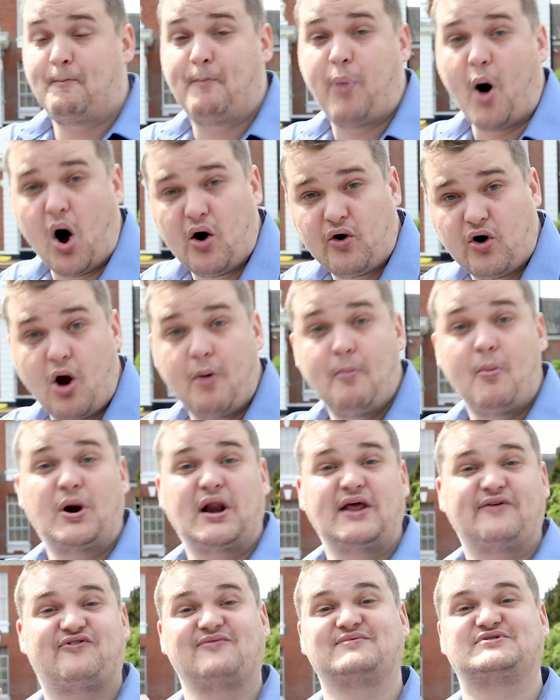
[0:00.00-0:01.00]
borrow
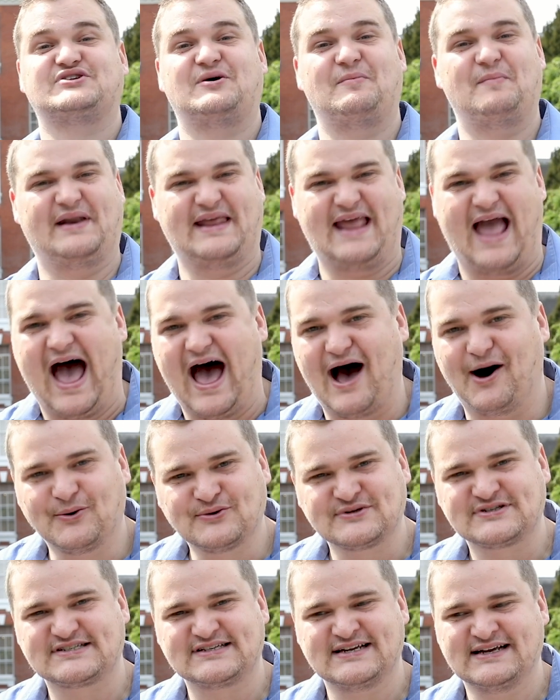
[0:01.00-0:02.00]
money from somebody
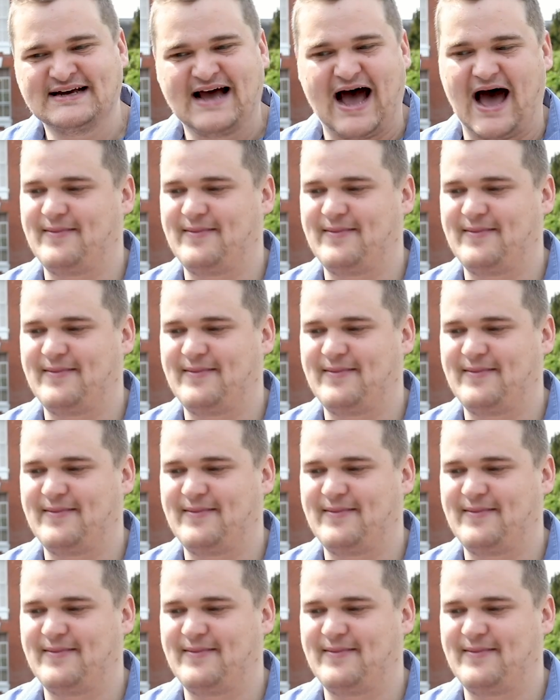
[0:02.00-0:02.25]
else,